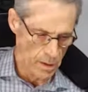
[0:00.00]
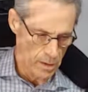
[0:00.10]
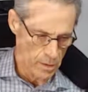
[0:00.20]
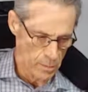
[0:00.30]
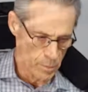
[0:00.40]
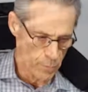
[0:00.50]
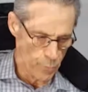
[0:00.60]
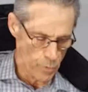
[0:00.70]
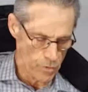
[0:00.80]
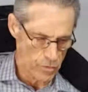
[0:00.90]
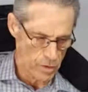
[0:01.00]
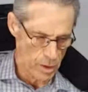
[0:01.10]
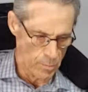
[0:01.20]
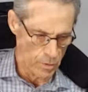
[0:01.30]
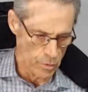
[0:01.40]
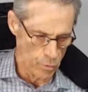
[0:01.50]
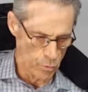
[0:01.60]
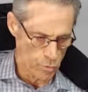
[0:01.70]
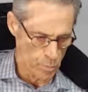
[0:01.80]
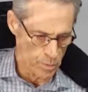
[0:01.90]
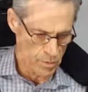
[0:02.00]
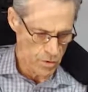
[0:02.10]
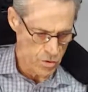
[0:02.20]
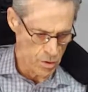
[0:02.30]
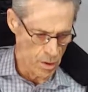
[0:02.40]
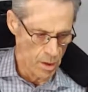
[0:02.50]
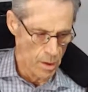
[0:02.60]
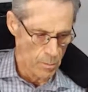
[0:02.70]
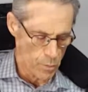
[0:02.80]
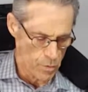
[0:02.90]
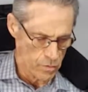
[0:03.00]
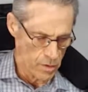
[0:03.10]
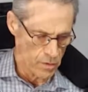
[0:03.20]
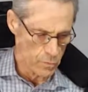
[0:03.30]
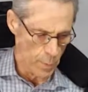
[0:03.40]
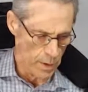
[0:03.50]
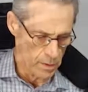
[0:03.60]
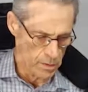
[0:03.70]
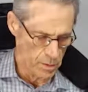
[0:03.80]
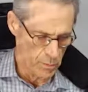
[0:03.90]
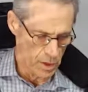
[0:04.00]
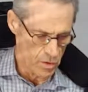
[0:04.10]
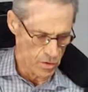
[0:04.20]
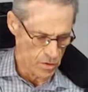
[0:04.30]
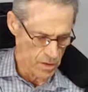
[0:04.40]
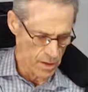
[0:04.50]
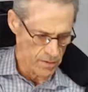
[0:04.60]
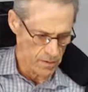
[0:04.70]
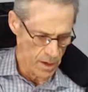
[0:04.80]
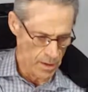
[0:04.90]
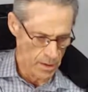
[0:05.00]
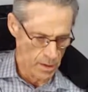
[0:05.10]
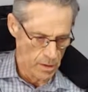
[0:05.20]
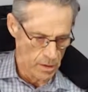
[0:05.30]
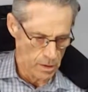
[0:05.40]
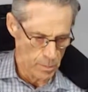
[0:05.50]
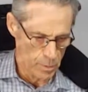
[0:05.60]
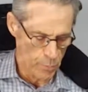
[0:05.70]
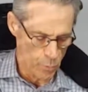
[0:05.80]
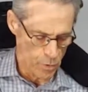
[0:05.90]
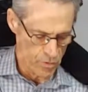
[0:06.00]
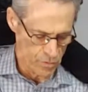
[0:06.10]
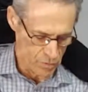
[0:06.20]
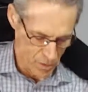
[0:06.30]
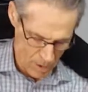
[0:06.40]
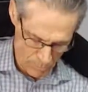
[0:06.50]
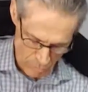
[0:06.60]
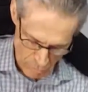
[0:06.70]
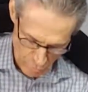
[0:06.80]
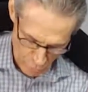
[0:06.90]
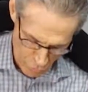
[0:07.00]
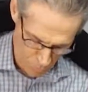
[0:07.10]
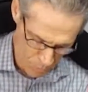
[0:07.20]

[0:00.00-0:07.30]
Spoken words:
it'll be forced to come to the neutral position. If a person has spinal deviation to that side, it'll be forced to come to the neutral